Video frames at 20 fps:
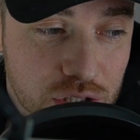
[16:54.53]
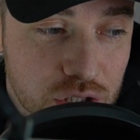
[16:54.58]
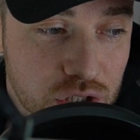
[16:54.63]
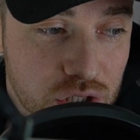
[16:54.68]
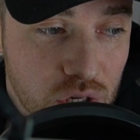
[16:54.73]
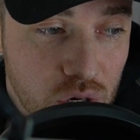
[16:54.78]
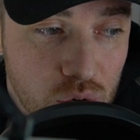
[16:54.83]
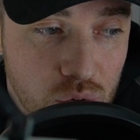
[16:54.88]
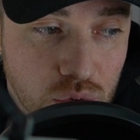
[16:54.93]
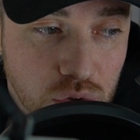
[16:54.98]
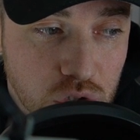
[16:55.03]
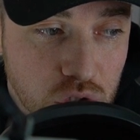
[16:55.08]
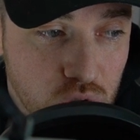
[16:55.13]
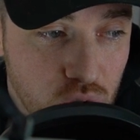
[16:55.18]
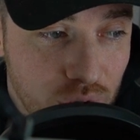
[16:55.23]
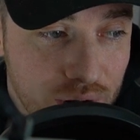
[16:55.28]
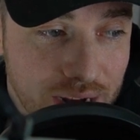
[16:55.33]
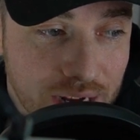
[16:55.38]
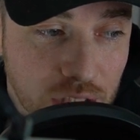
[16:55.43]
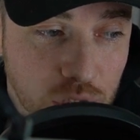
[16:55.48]
so
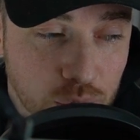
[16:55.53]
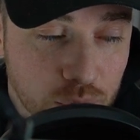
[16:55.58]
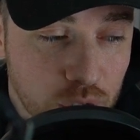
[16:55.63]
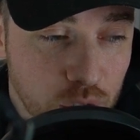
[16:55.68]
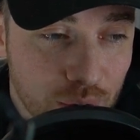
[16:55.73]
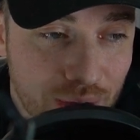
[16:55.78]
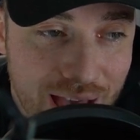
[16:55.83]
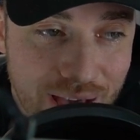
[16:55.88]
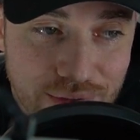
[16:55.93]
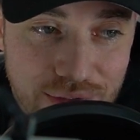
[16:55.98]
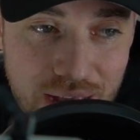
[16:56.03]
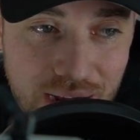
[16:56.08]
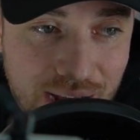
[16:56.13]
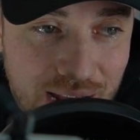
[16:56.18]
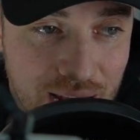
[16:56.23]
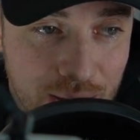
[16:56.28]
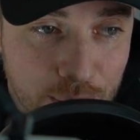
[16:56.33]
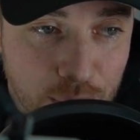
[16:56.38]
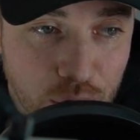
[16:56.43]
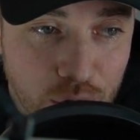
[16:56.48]
strange when you have that
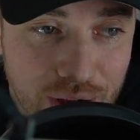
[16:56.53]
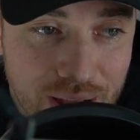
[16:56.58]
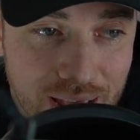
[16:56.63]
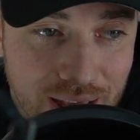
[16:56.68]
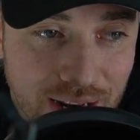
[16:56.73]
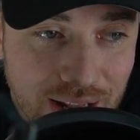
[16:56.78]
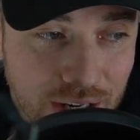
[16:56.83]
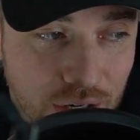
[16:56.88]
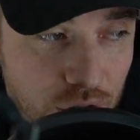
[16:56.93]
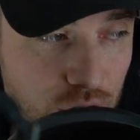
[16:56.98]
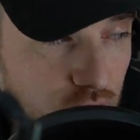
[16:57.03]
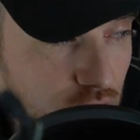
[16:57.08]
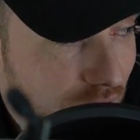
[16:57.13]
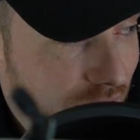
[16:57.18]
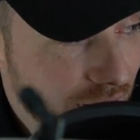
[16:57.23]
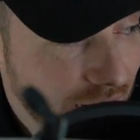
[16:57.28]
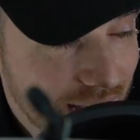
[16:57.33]
camera in your hand and you're trying to